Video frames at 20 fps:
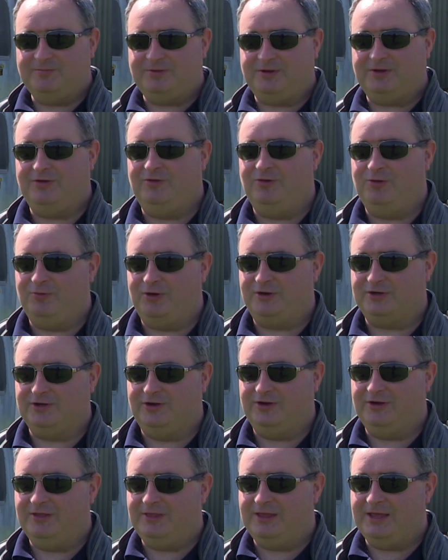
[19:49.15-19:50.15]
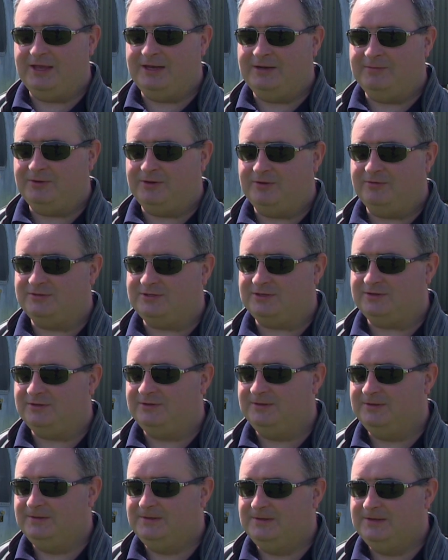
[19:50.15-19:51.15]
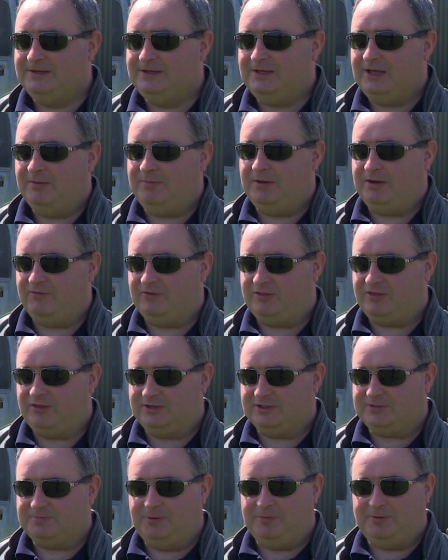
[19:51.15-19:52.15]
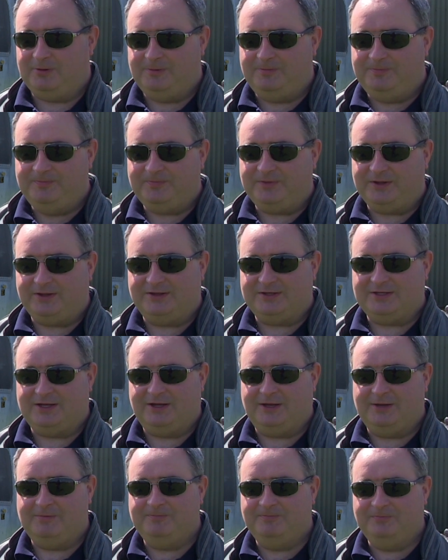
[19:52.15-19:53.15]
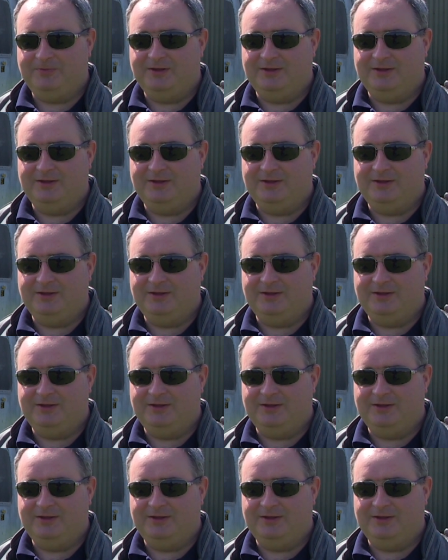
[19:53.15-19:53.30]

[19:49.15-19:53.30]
But it all worked out in the end. But it was a a bit of a thanks bubble at the time.